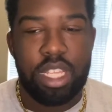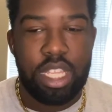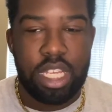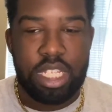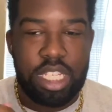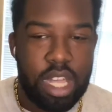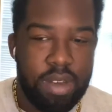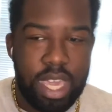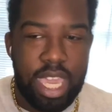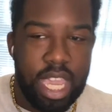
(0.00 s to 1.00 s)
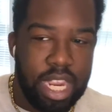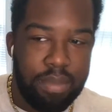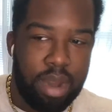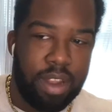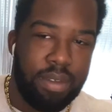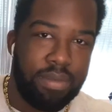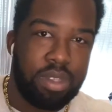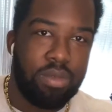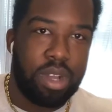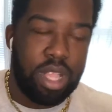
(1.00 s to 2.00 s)
the shell. ignorant part of him is
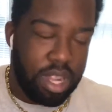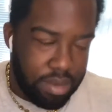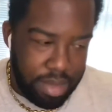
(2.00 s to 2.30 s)
gonna clear